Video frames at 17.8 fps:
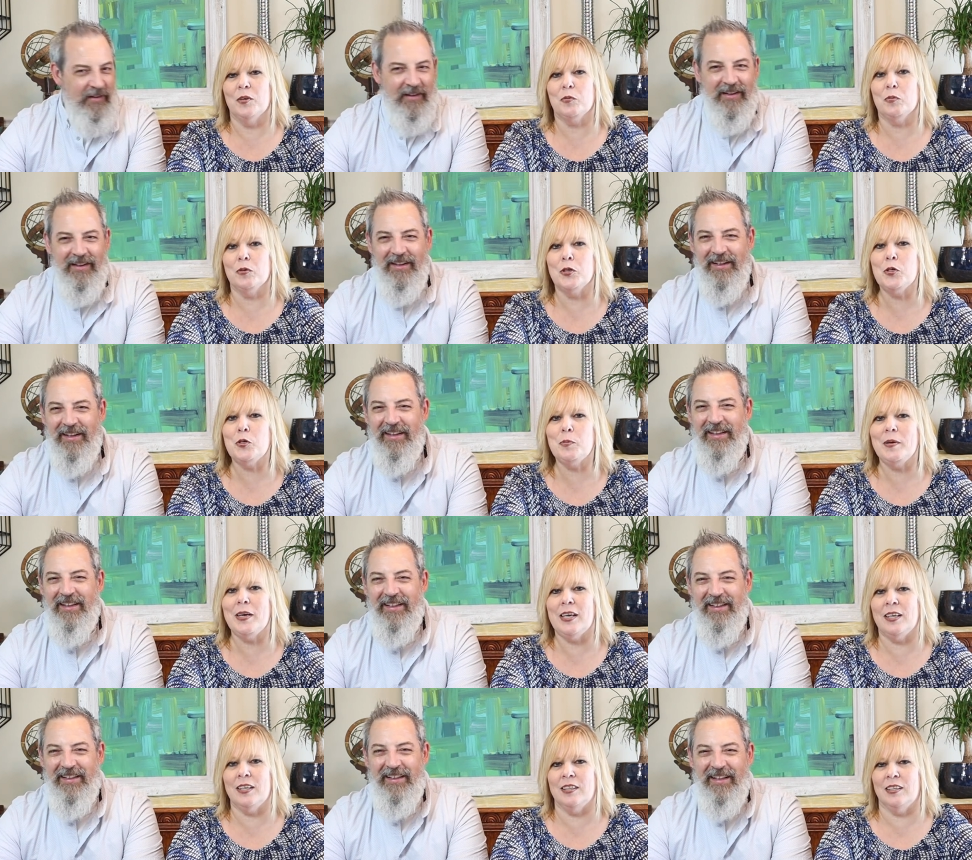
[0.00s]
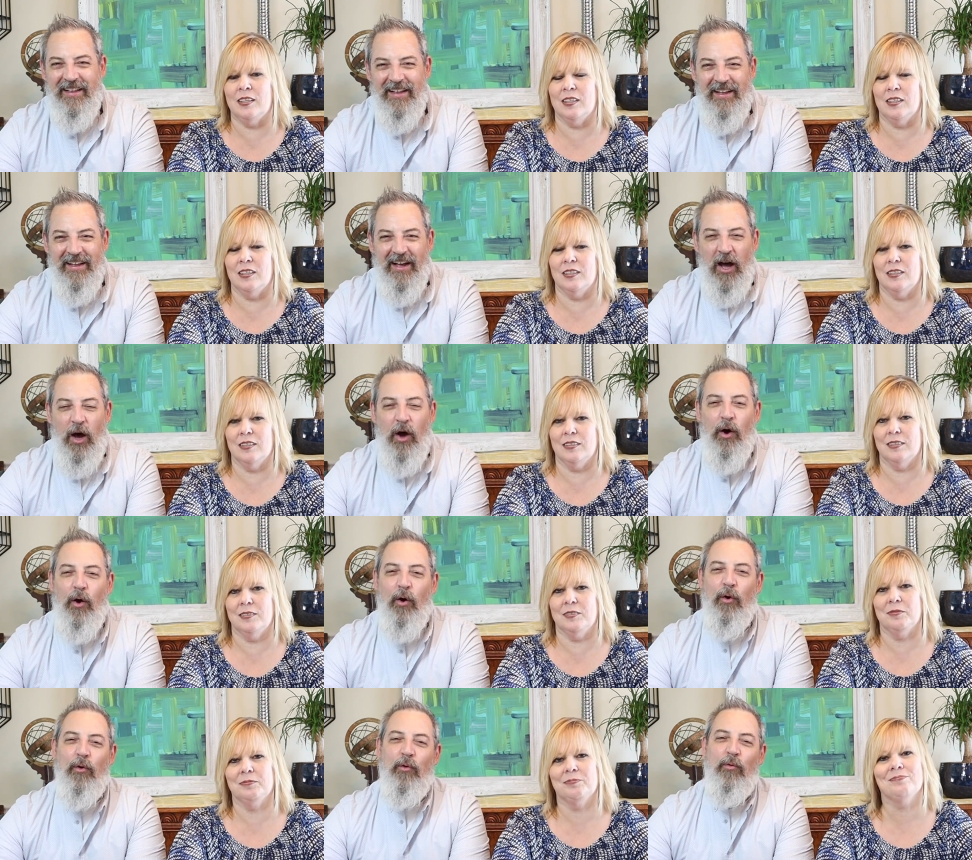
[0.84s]
Speaker 1: Reuben.
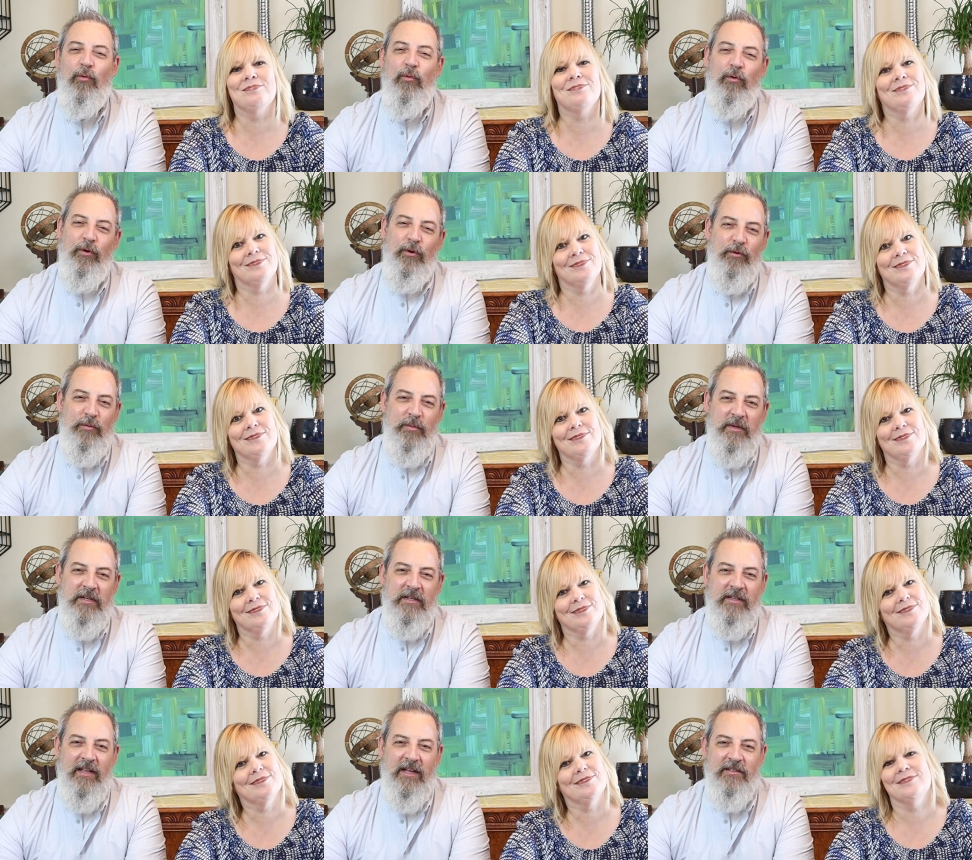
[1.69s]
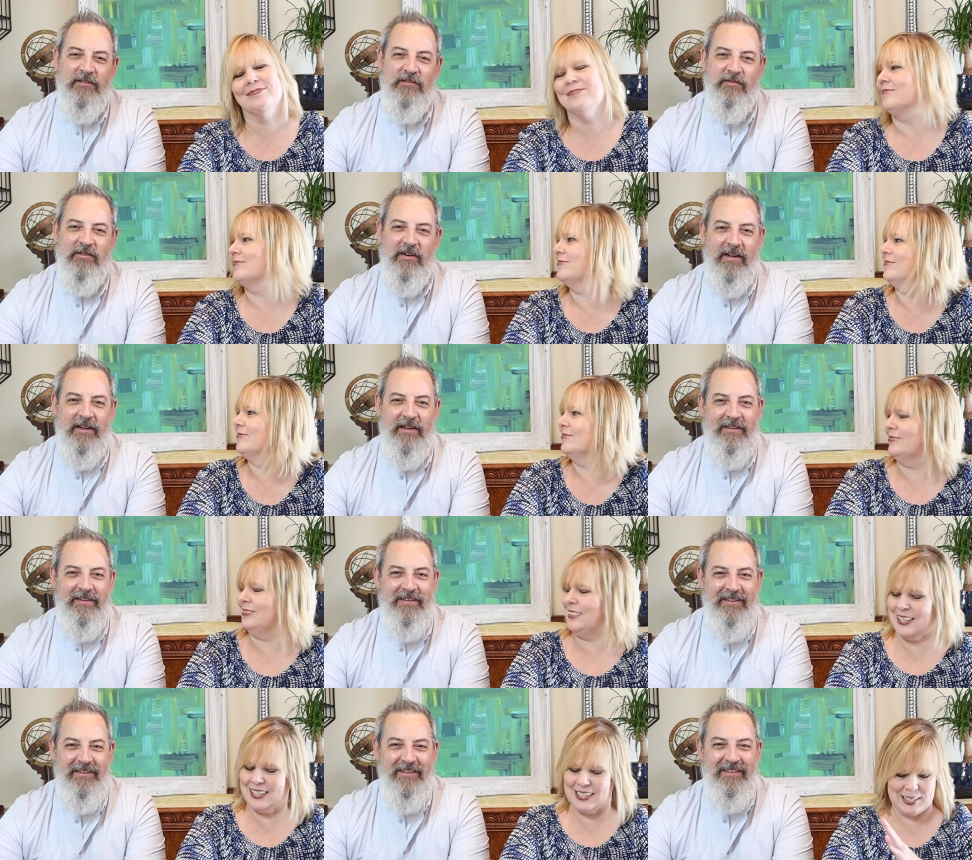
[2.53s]
Speaker 2: Oh, Reuben. That's right.
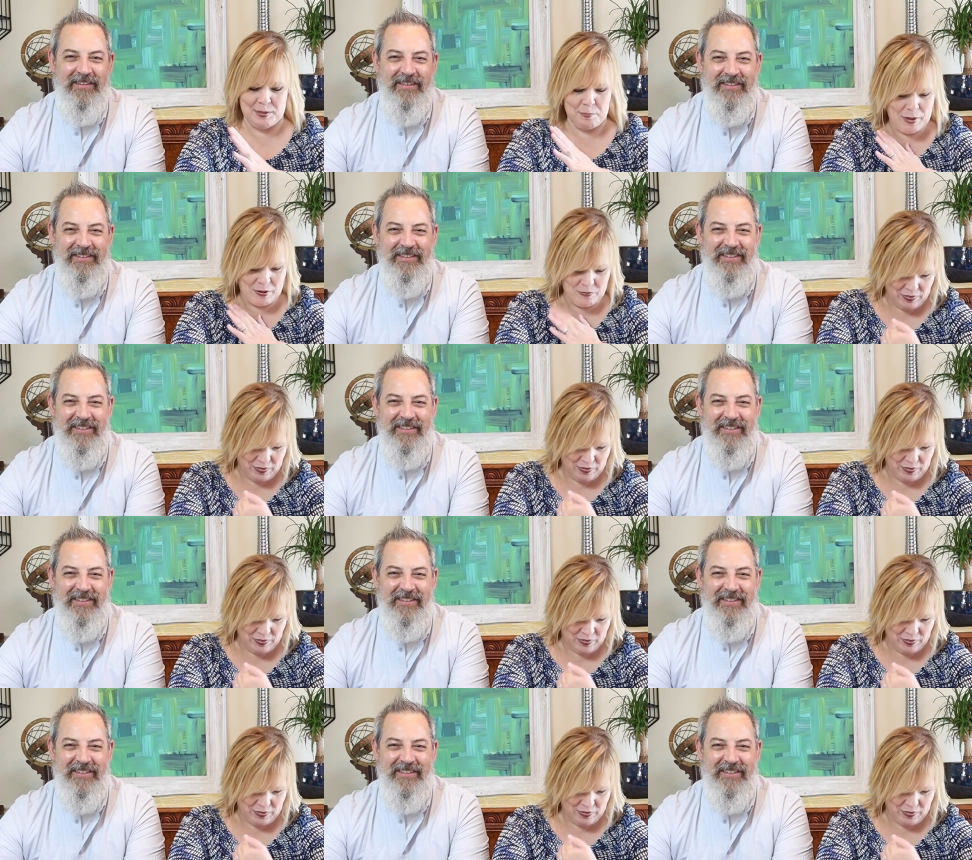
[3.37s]
That's my